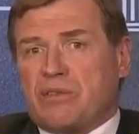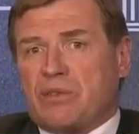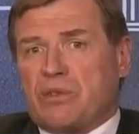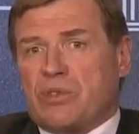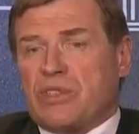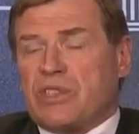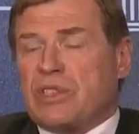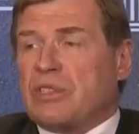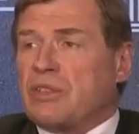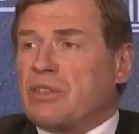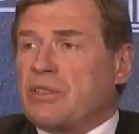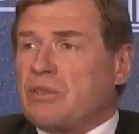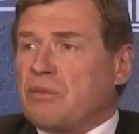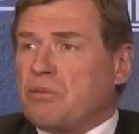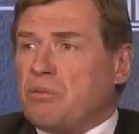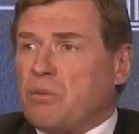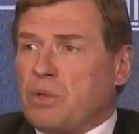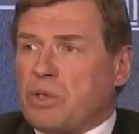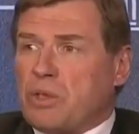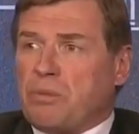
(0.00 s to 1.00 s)
of course it
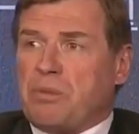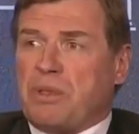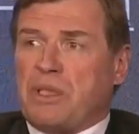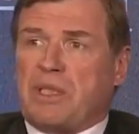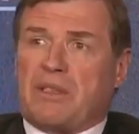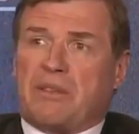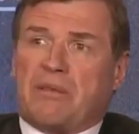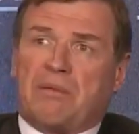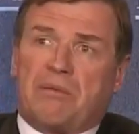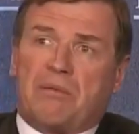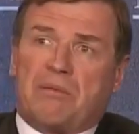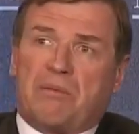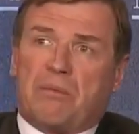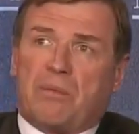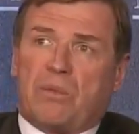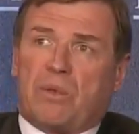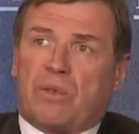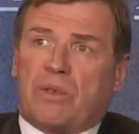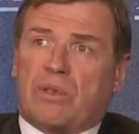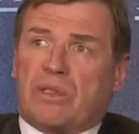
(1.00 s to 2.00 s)
would be
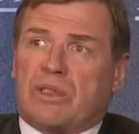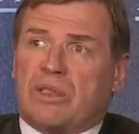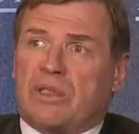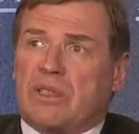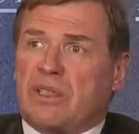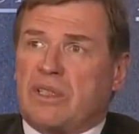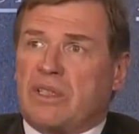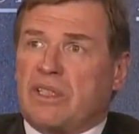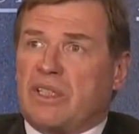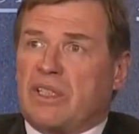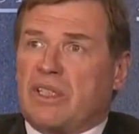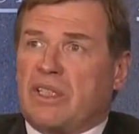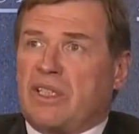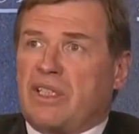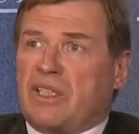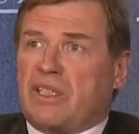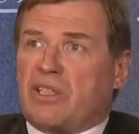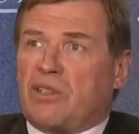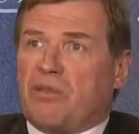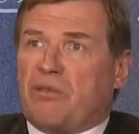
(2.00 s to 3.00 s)
more
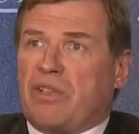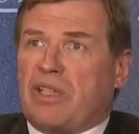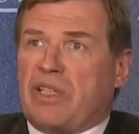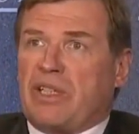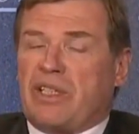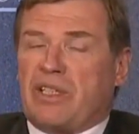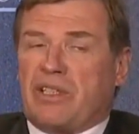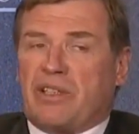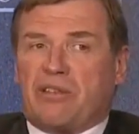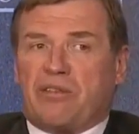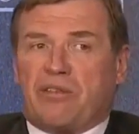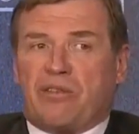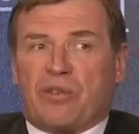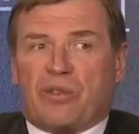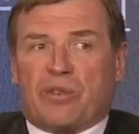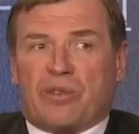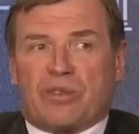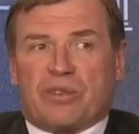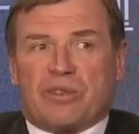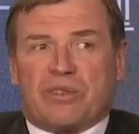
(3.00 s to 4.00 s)
convenient
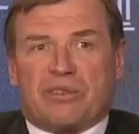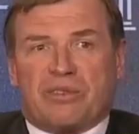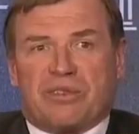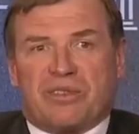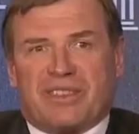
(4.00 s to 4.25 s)
for